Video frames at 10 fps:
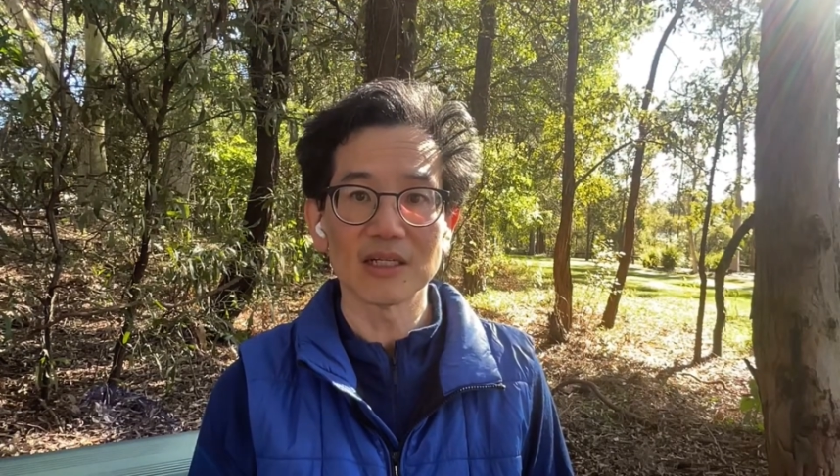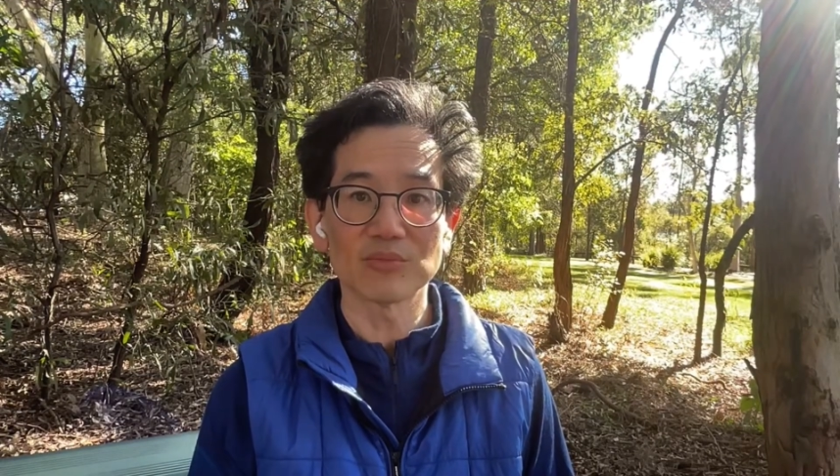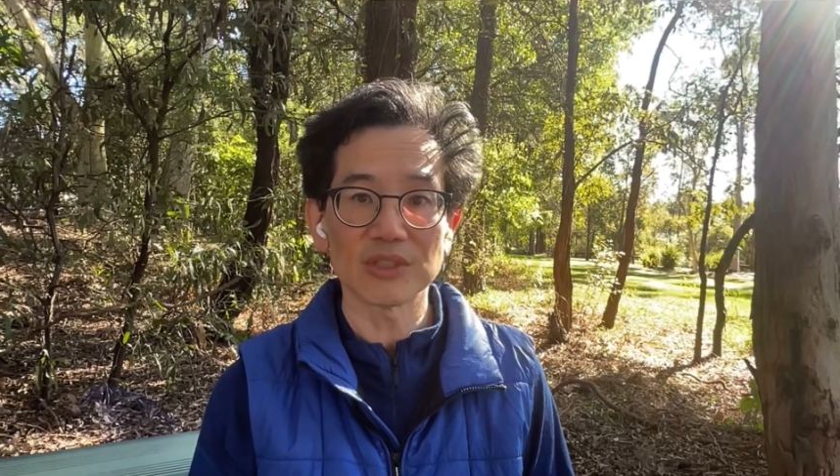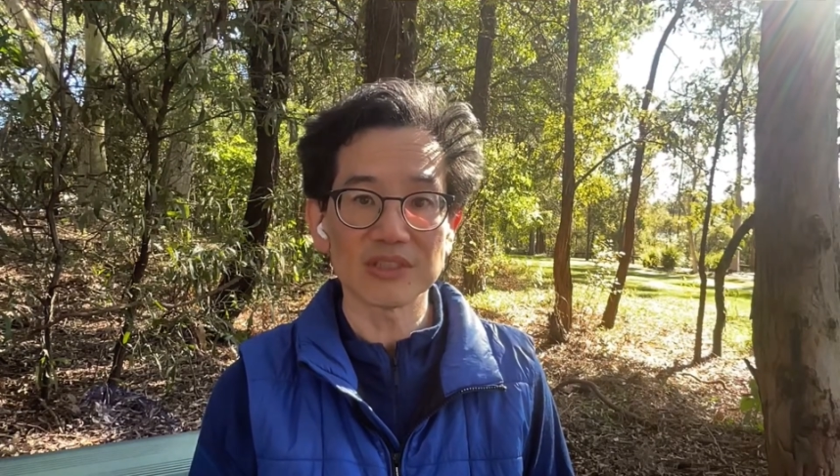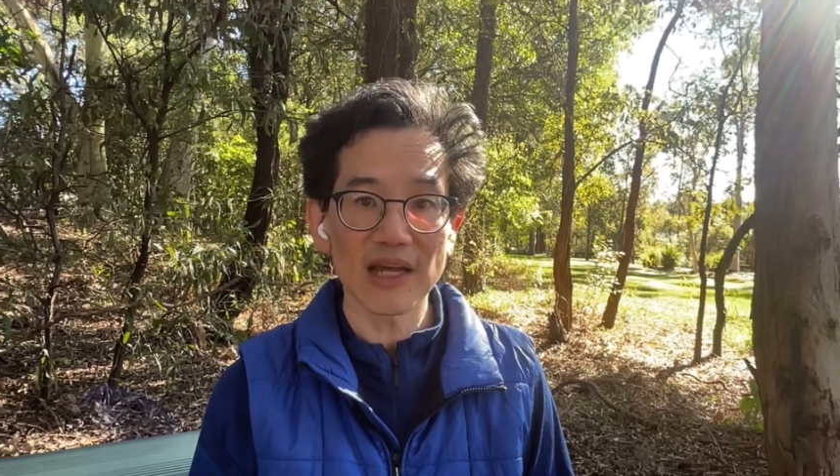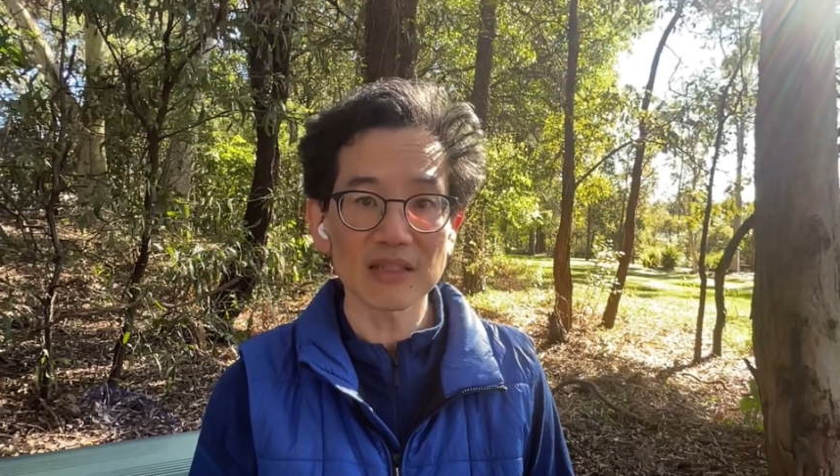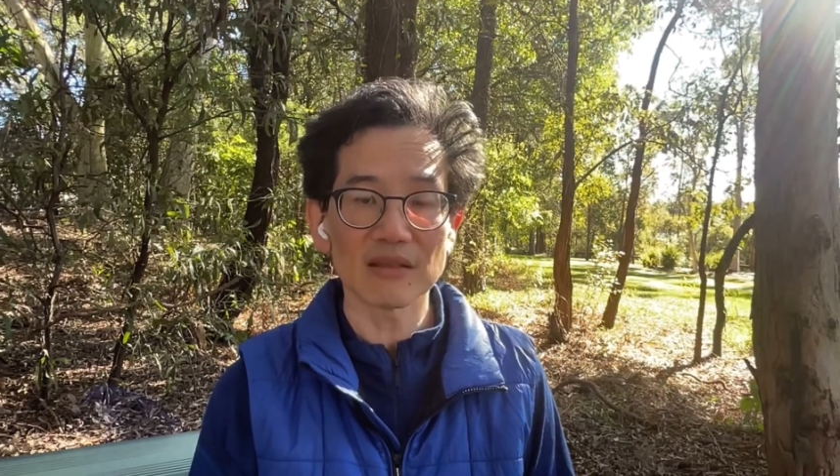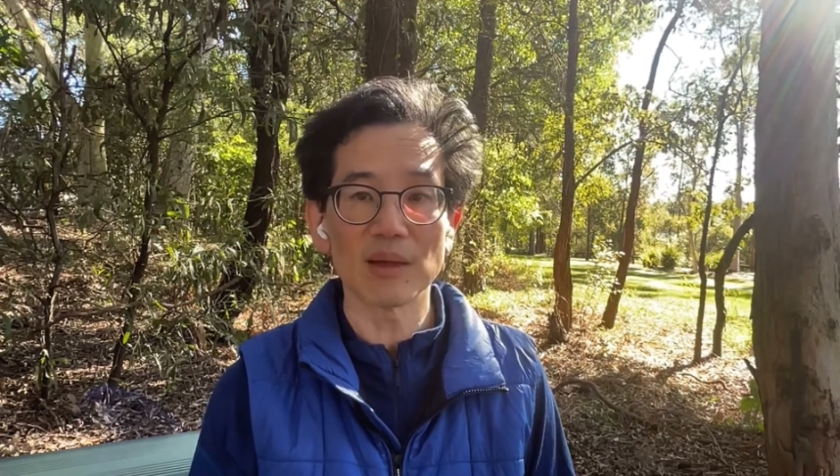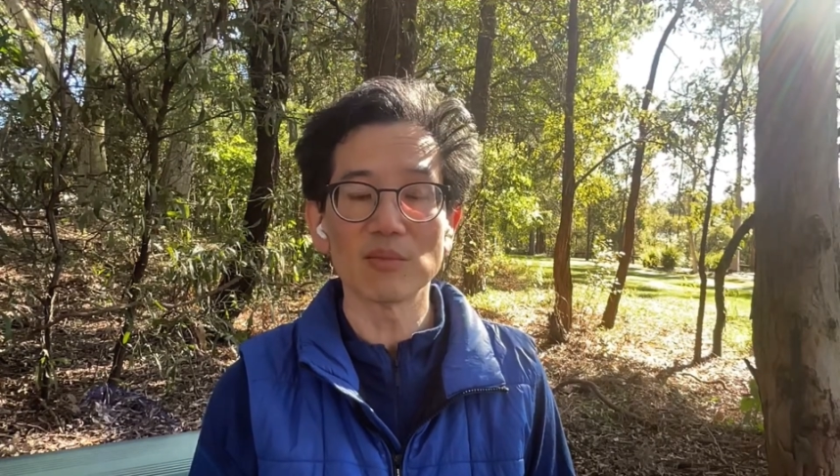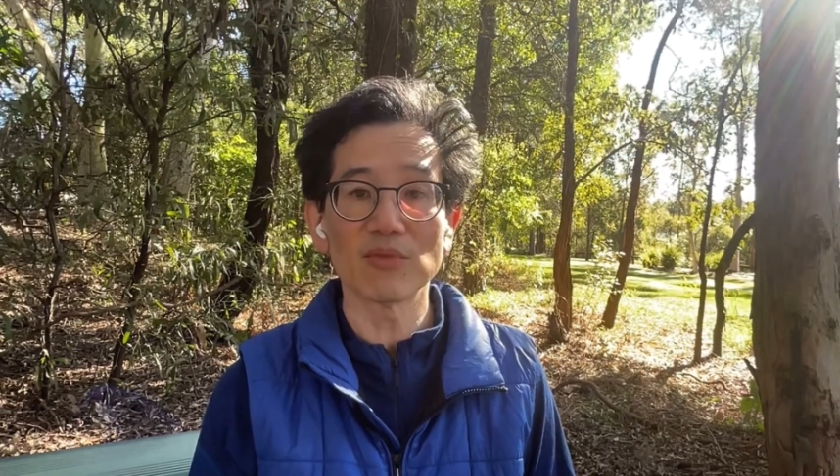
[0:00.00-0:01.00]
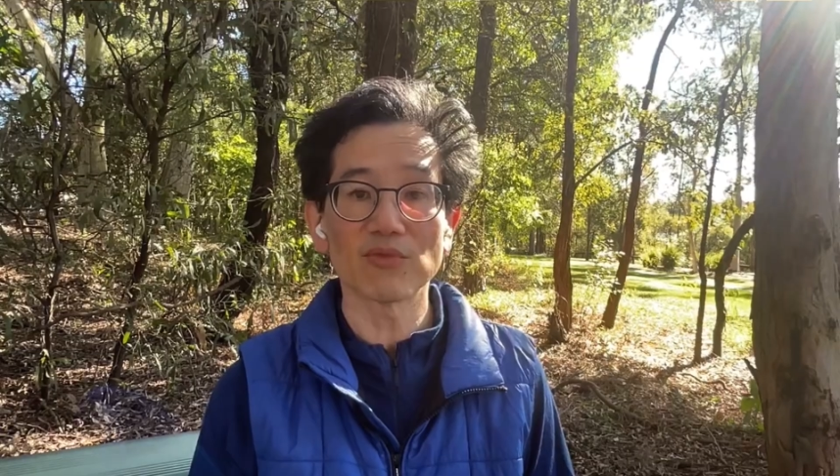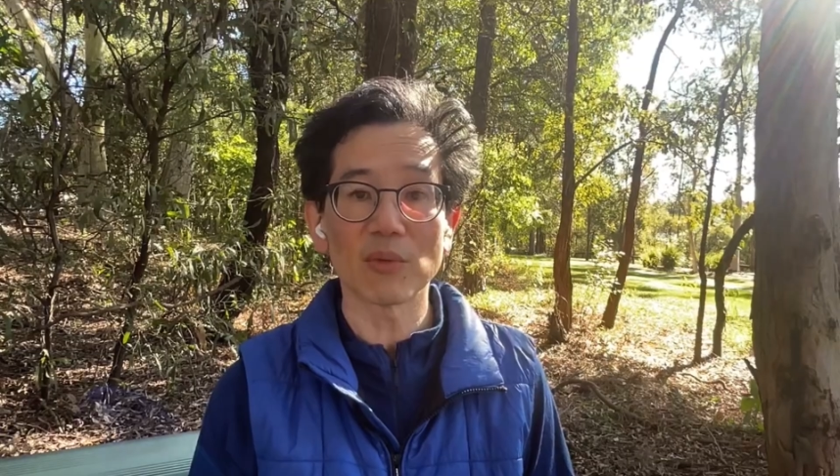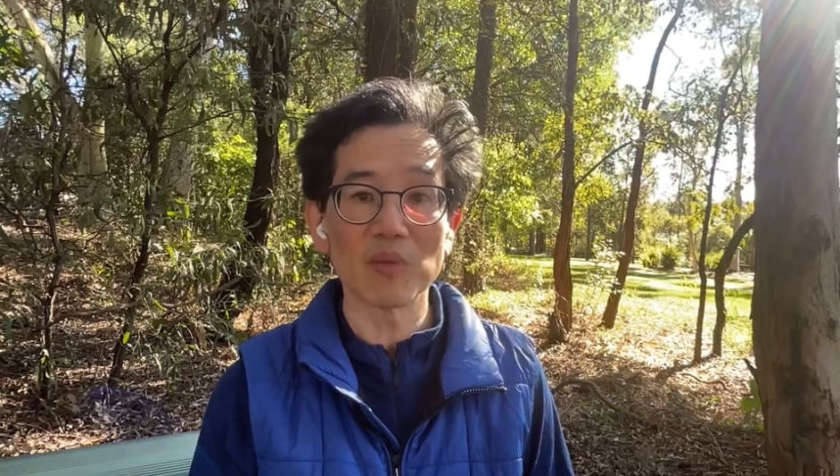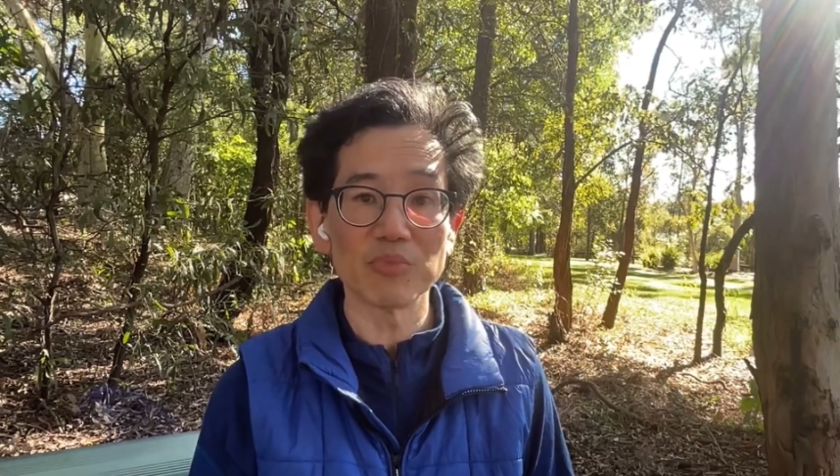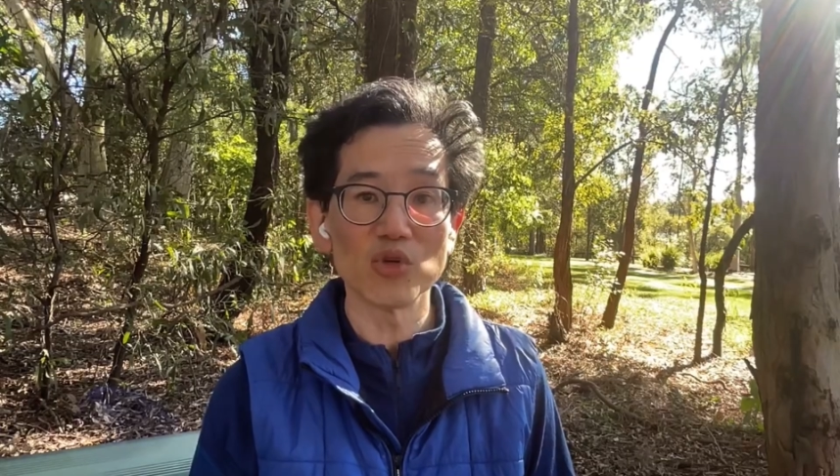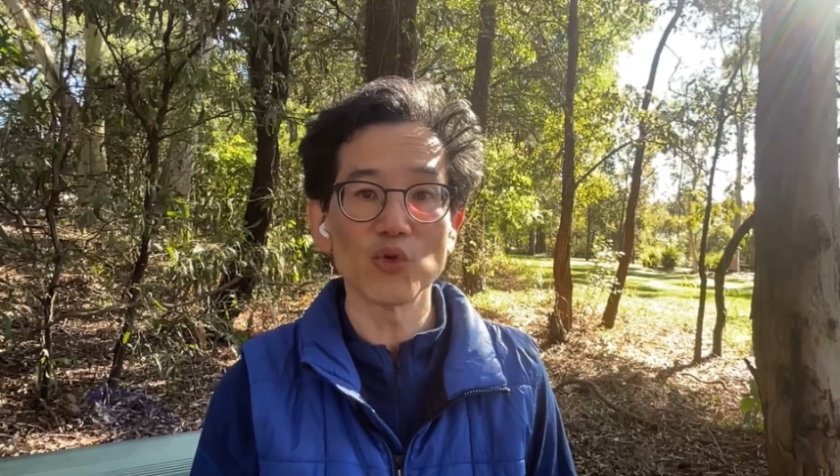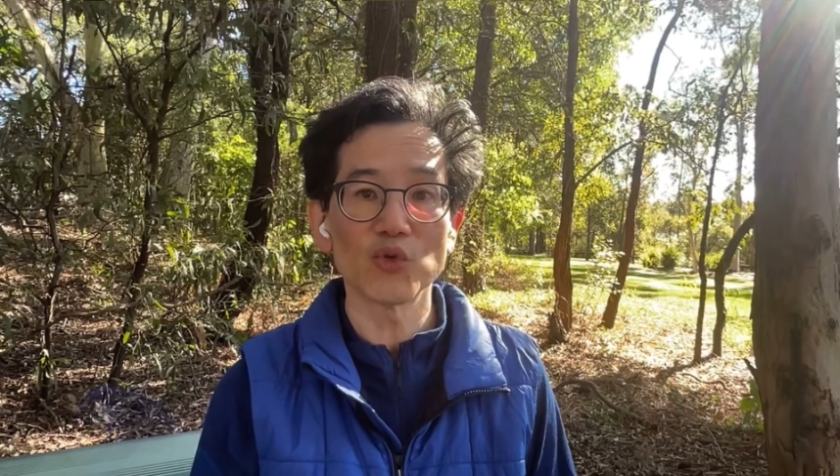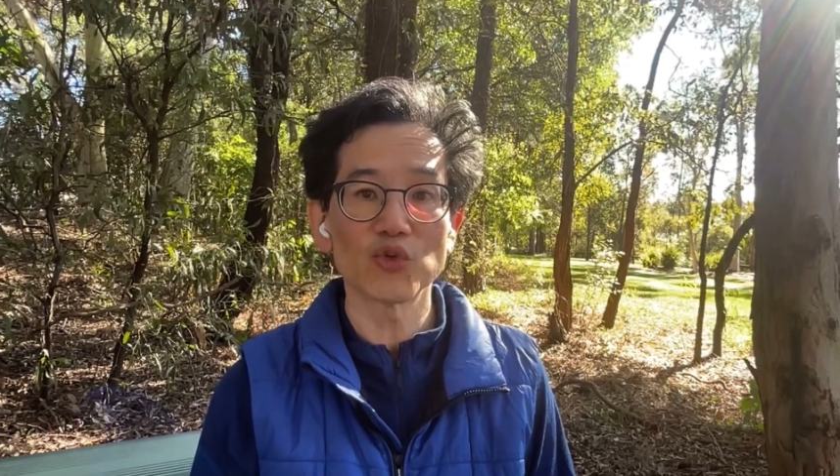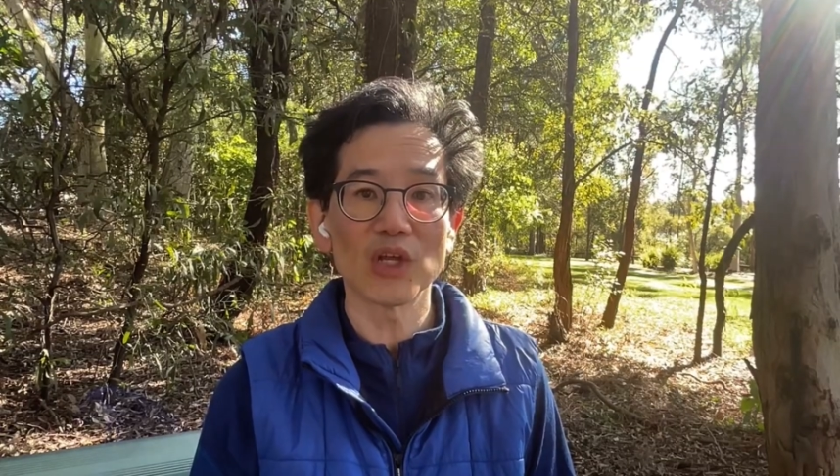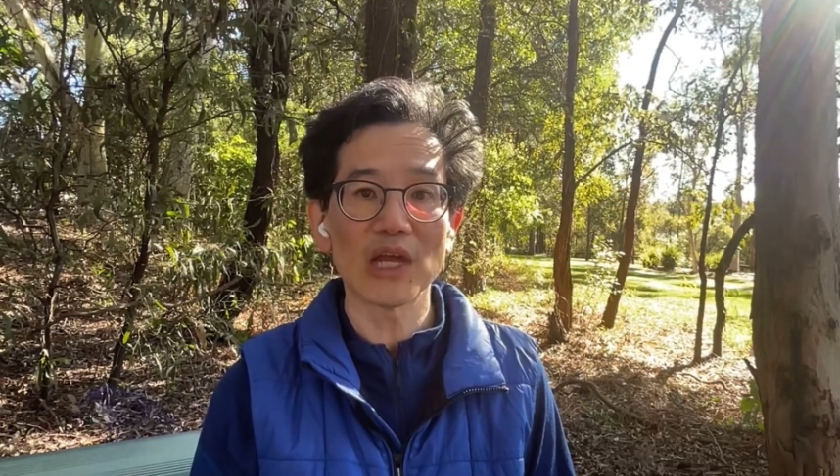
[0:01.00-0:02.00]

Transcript: protect them from abuse,